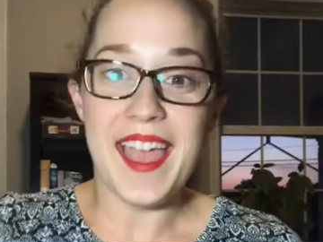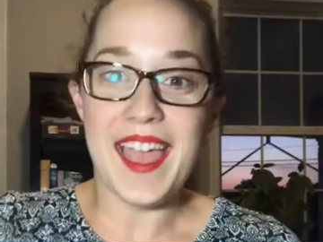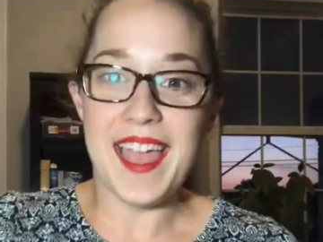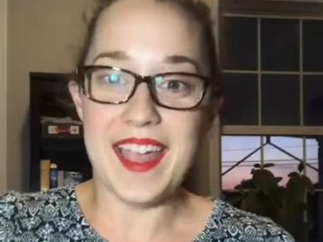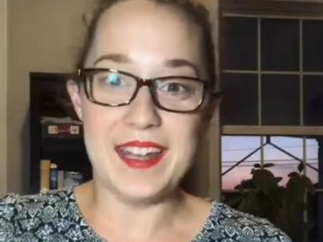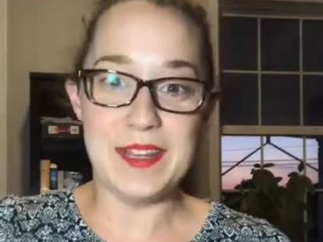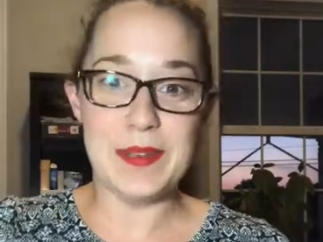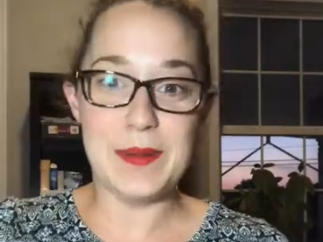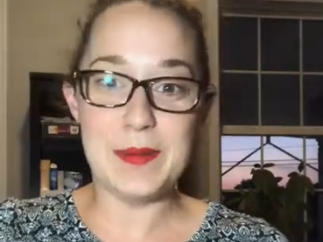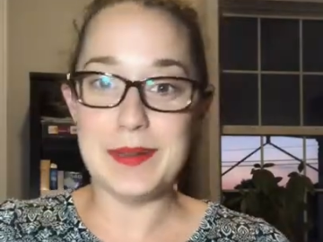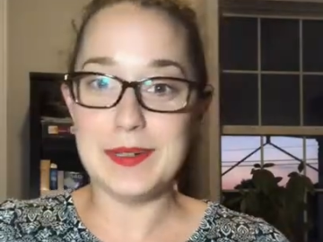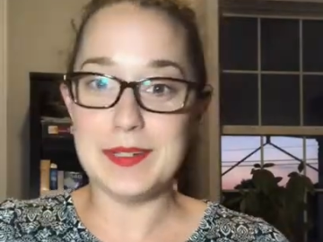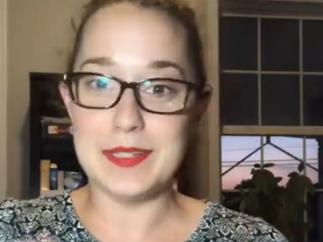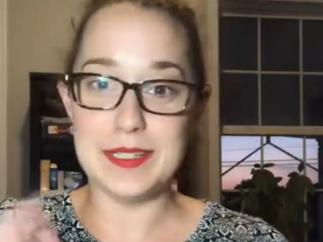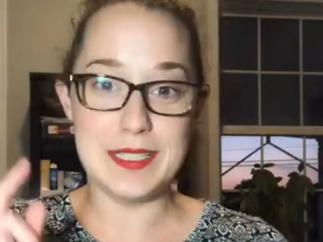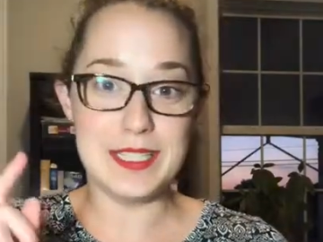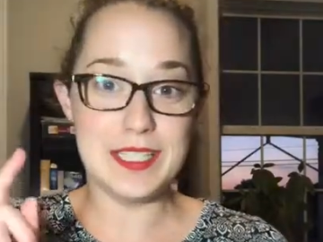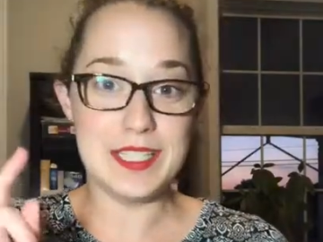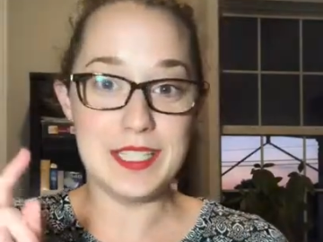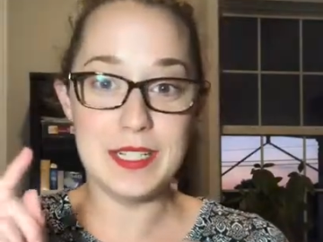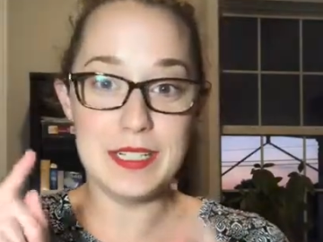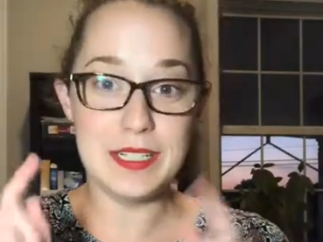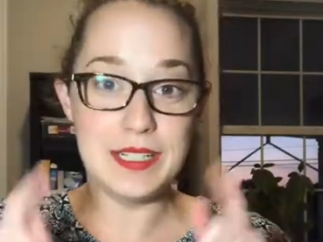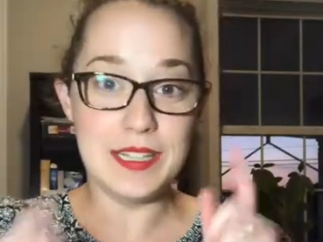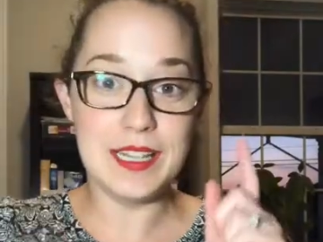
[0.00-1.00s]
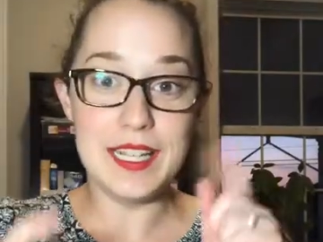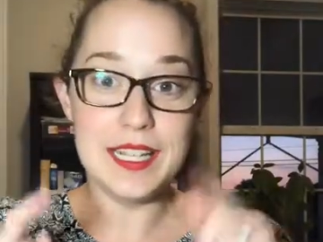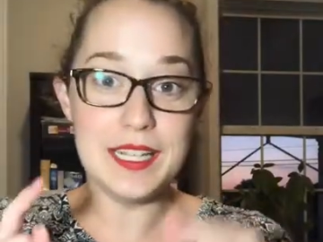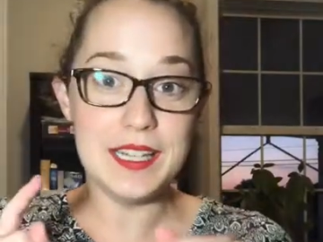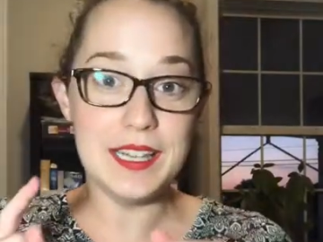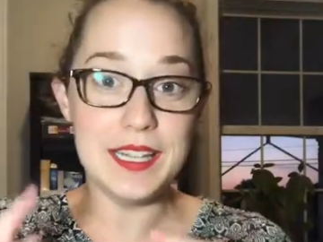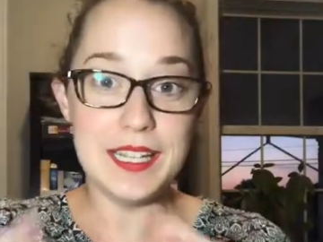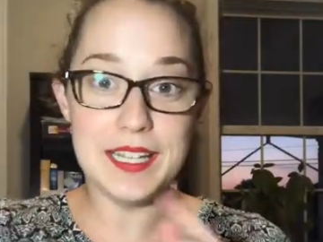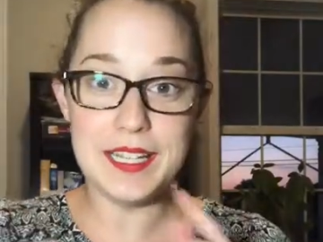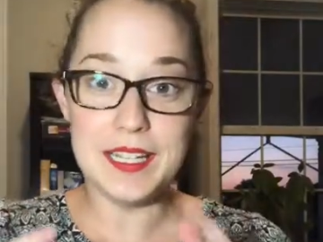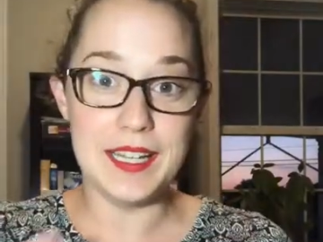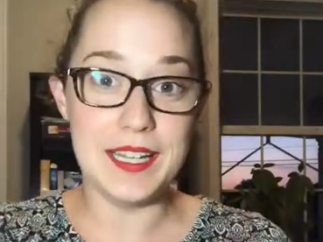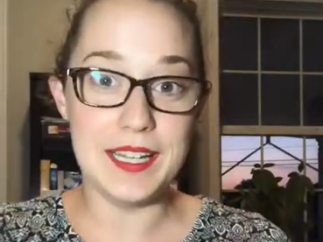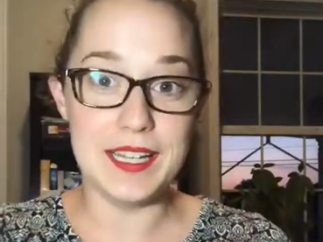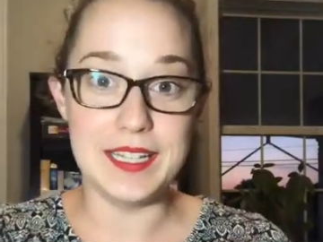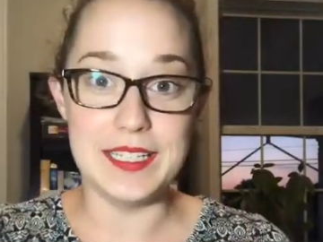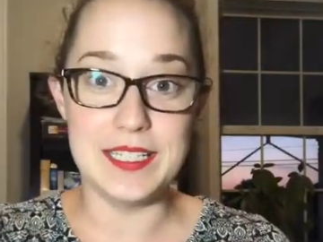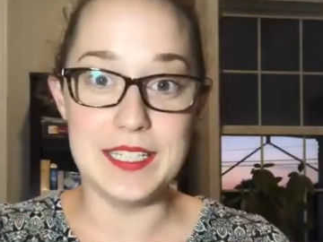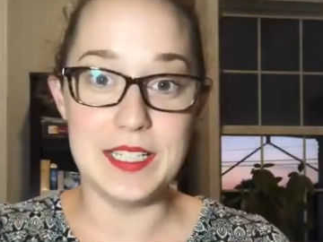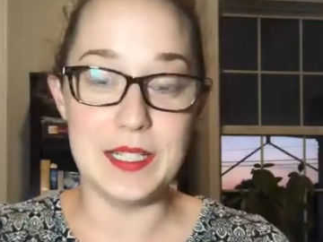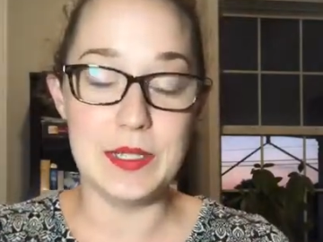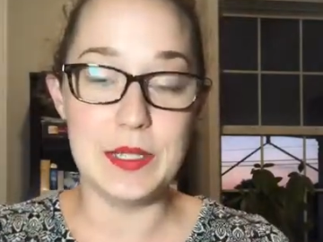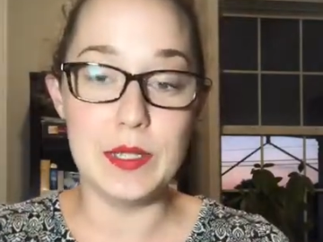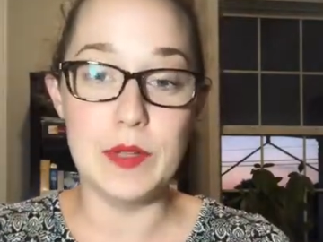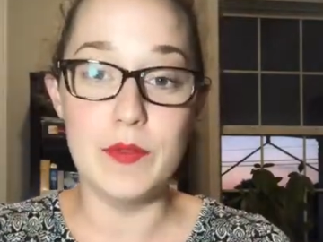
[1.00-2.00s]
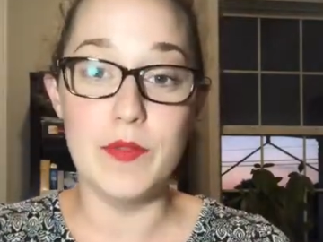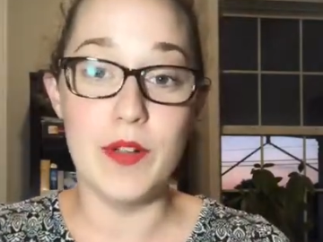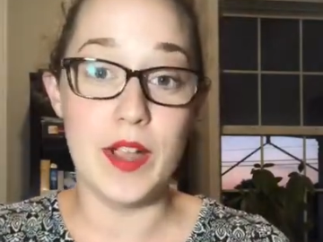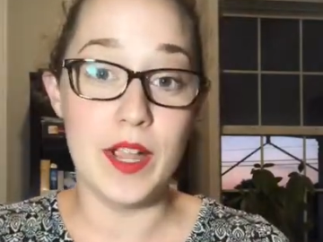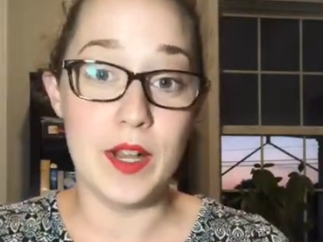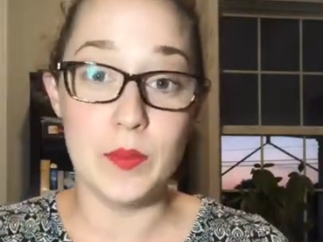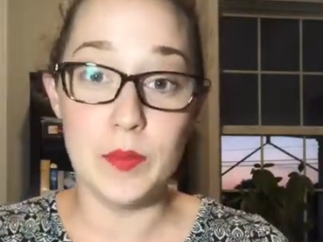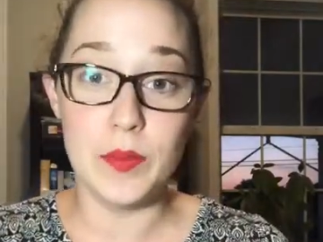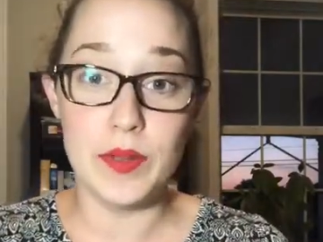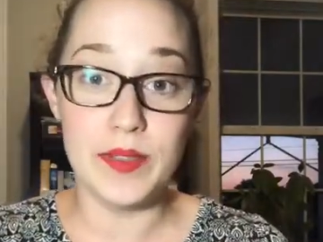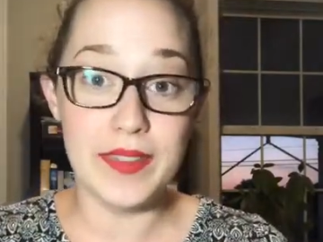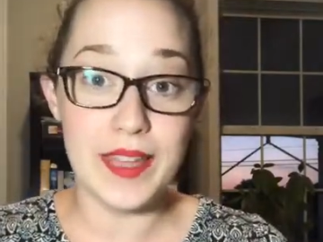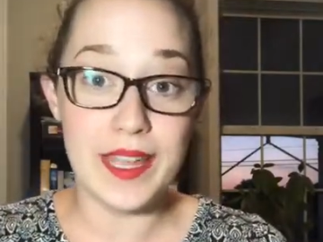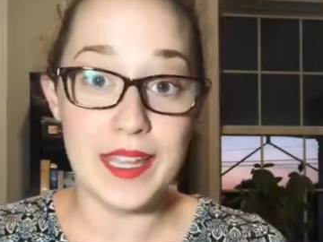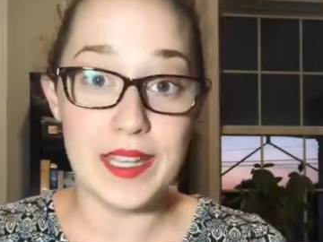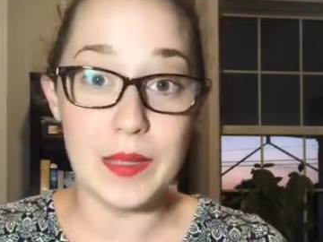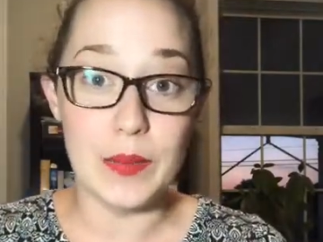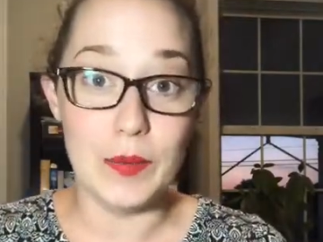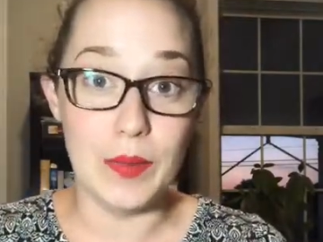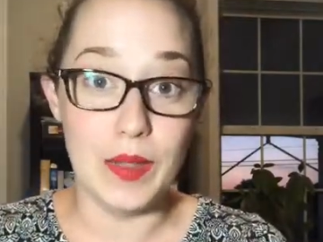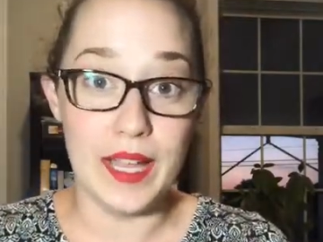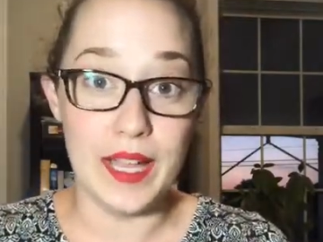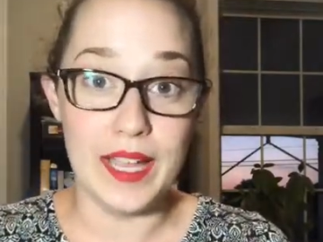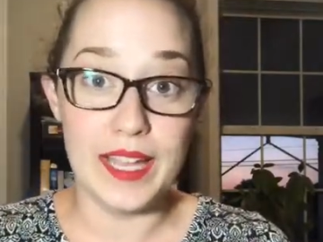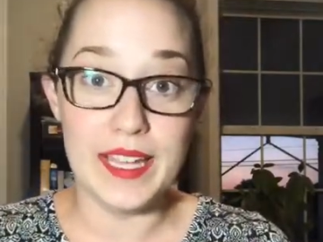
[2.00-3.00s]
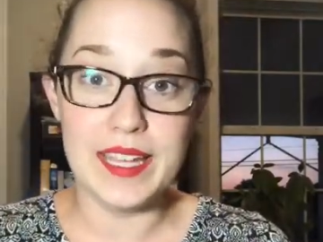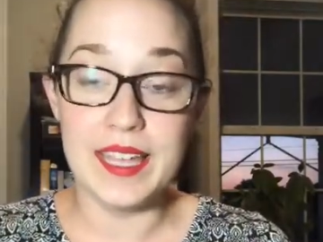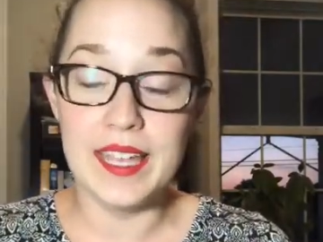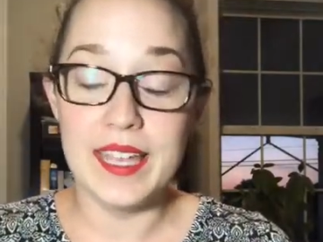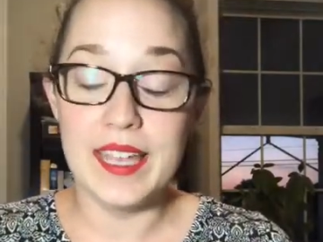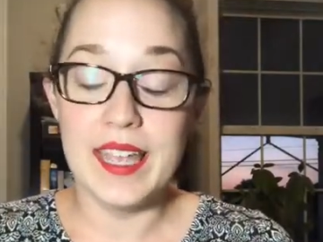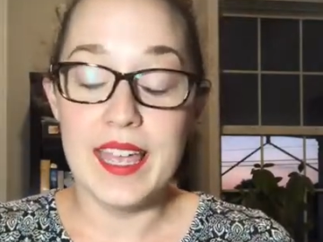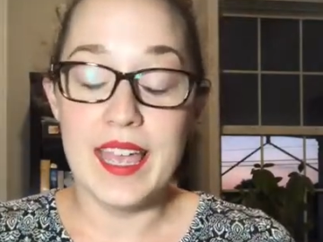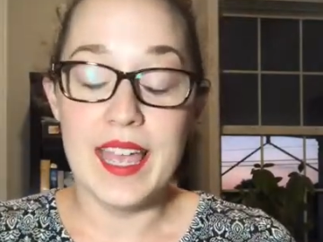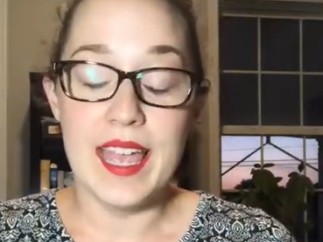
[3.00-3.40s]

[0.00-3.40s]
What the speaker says: and you can just click until you find one that you like